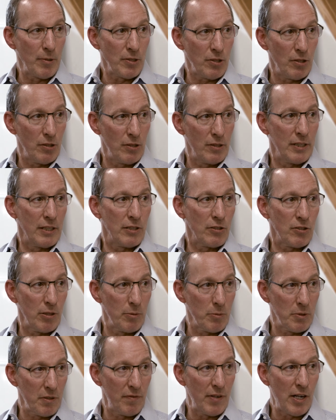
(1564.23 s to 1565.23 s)
opportunity in
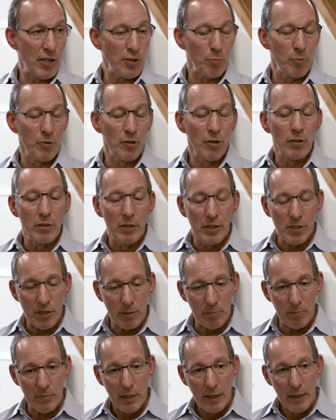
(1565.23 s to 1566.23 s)
terms of
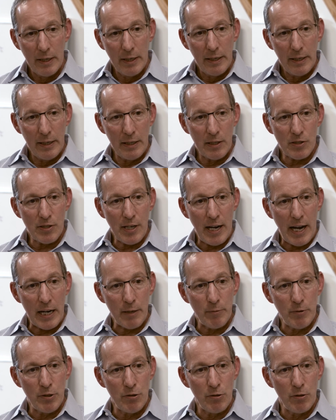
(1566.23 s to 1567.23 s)
entrepreneurialism is
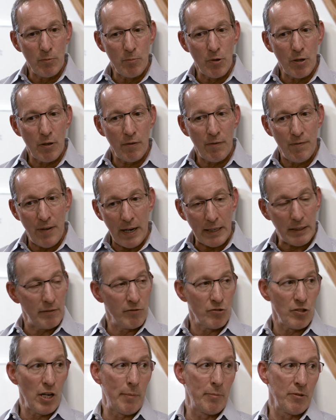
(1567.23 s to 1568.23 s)
how do we do a more
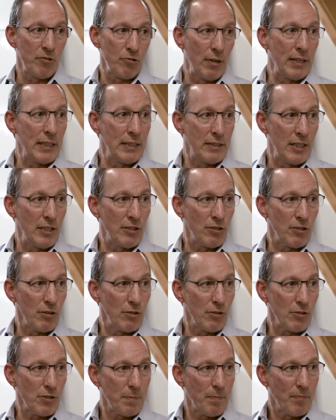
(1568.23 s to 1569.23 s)
effective job of training
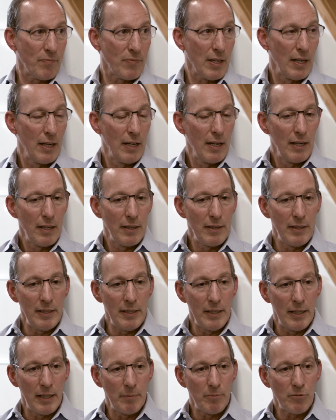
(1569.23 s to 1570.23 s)
teachers?
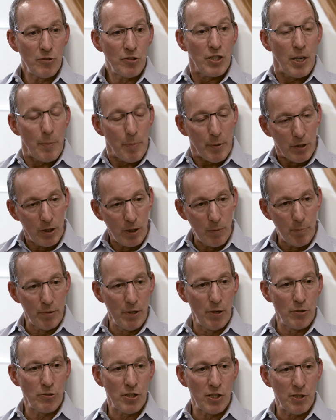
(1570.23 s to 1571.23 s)
The typical
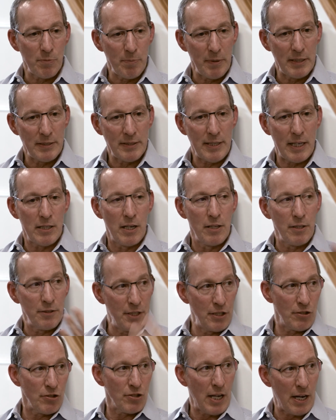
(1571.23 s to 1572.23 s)
approach has been take all
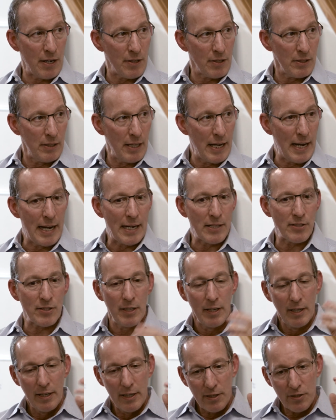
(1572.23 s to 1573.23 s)
the teachers out of the
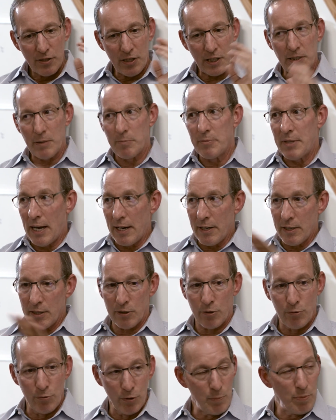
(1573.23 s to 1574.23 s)
class, sit them down
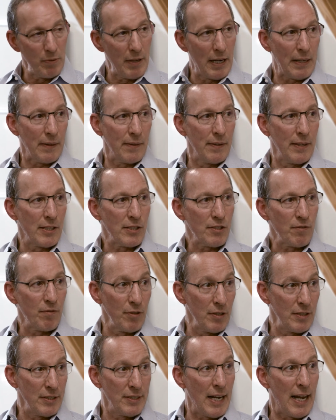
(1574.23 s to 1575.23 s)
in a group like this
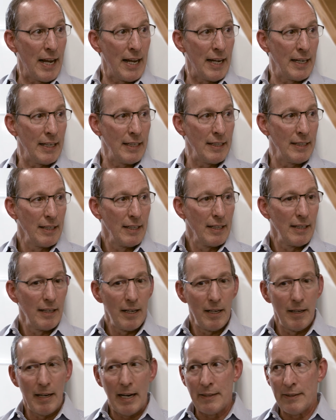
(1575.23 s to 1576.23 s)
for a day,
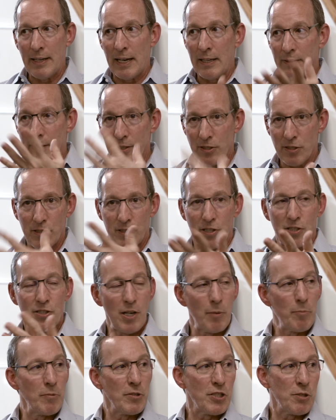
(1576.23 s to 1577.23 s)
and they listen to
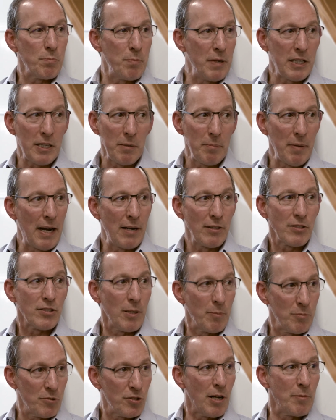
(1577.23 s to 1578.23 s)
someone speak
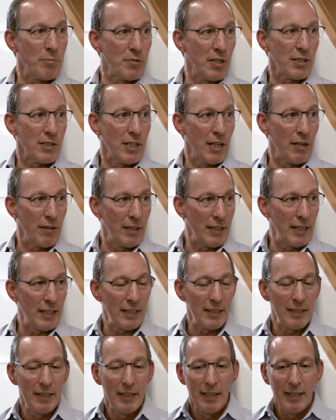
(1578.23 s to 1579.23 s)
about some subject
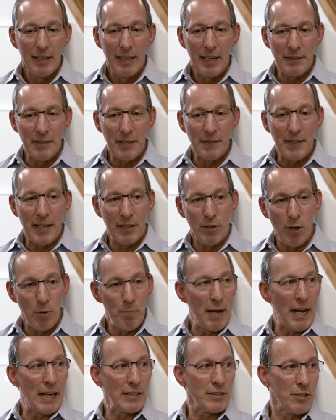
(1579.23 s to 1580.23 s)
area, and then they
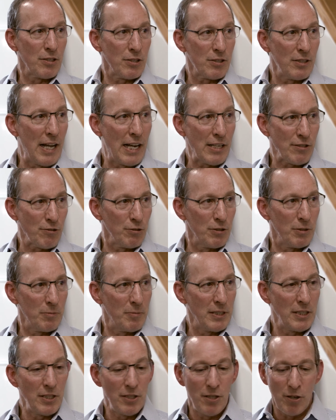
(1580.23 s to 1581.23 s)
go back to their
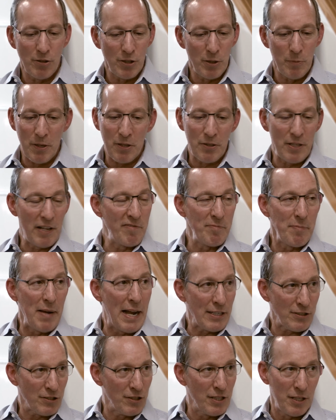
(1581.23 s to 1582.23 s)
classroom and you don't know whether they've
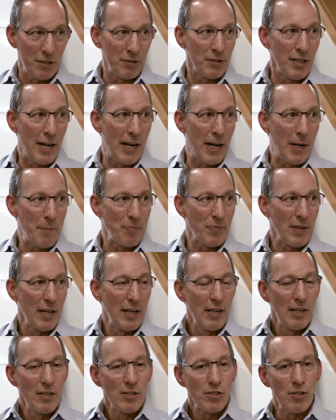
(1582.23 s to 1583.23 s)
mastered it or not.
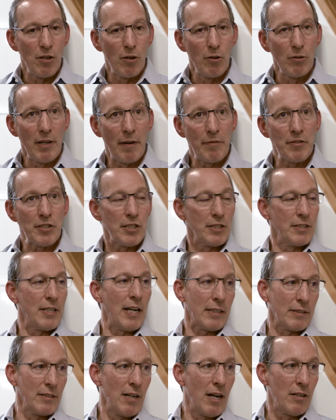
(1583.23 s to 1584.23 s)
So leveraging
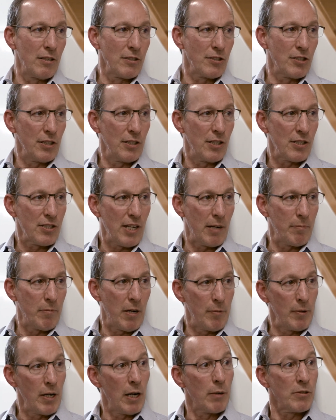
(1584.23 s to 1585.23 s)
technology in the
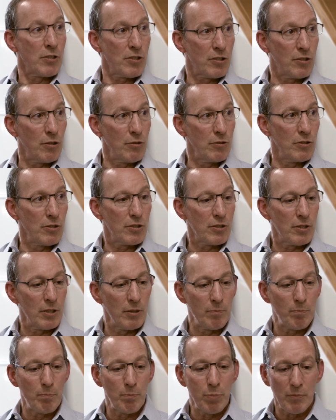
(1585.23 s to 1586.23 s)
same way we are with students
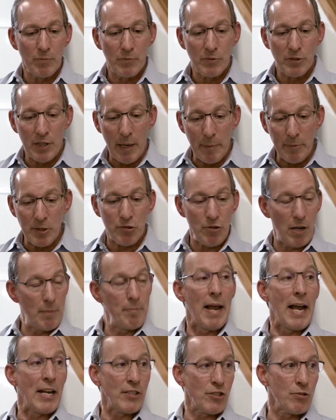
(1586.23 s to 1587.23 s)
to
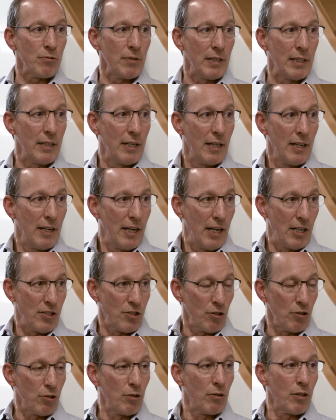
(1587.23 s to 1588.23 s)
demonstrate mastery
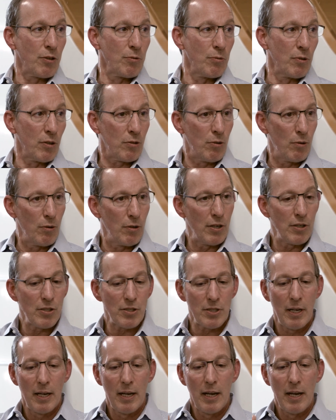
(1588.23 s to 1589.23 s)
as they're going through a
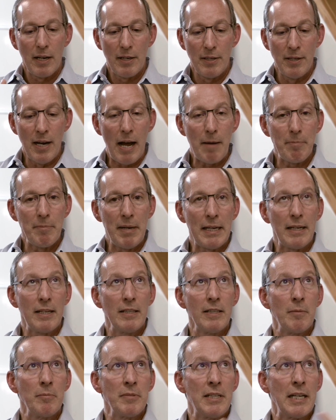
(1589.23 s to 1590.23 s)
course, not
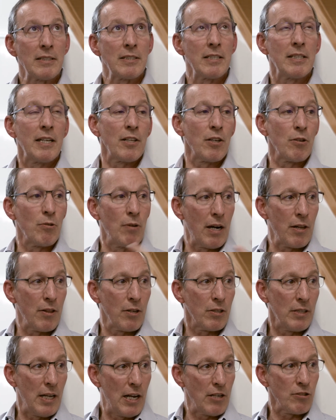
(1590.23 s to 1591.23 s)
making them get together, go out
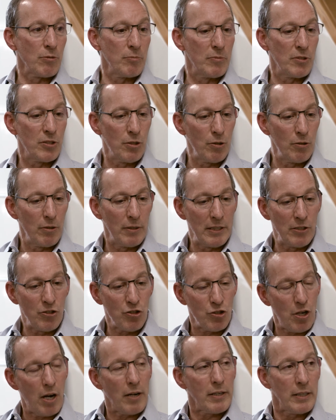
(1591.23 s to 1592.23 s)
of their classroom and do it,
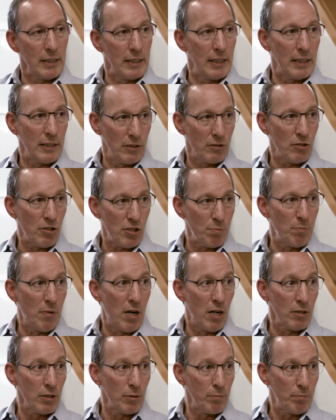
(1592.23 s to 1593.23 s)
and chunking it into
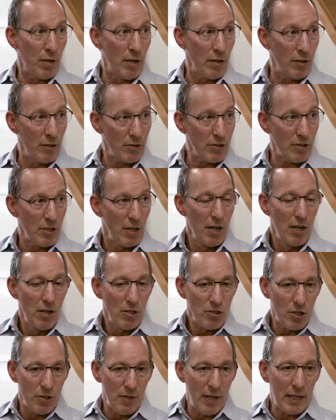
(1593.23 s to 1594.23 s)
smaller parts
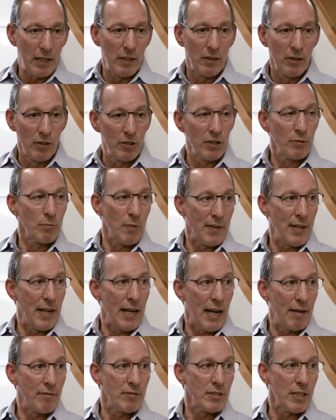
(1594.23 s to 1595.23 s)
so they can learn when
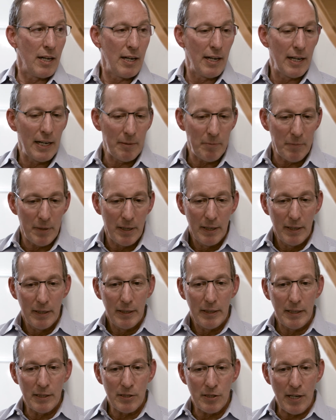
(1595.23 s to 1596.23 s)
they have time,
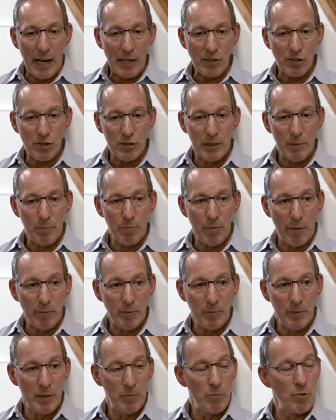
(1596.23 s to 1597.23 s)
is actually
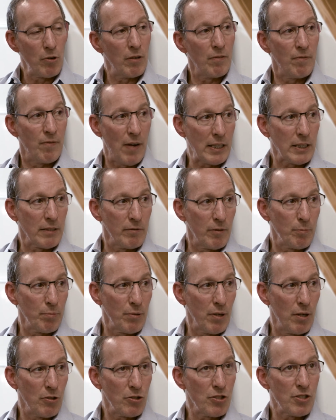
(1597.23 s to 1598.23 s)
probably a more effective
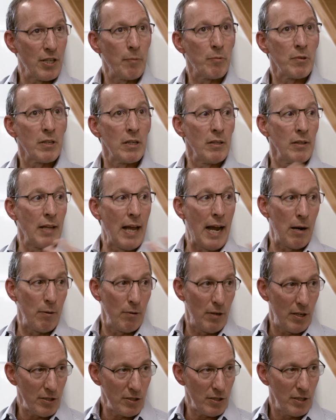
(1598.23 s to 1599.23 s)
approach that would
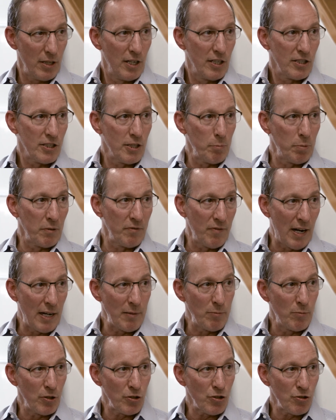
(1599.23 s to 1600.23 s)
allow us to
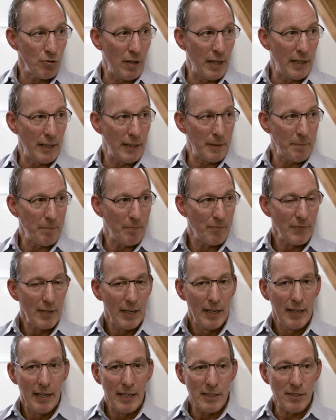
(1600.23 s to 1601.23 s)
provide more training.
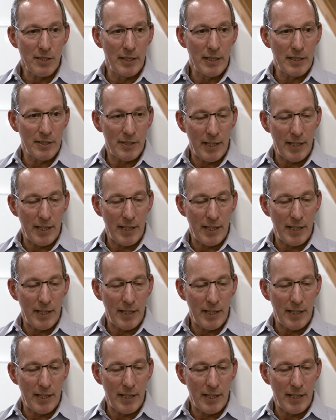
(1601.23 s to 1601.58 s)
As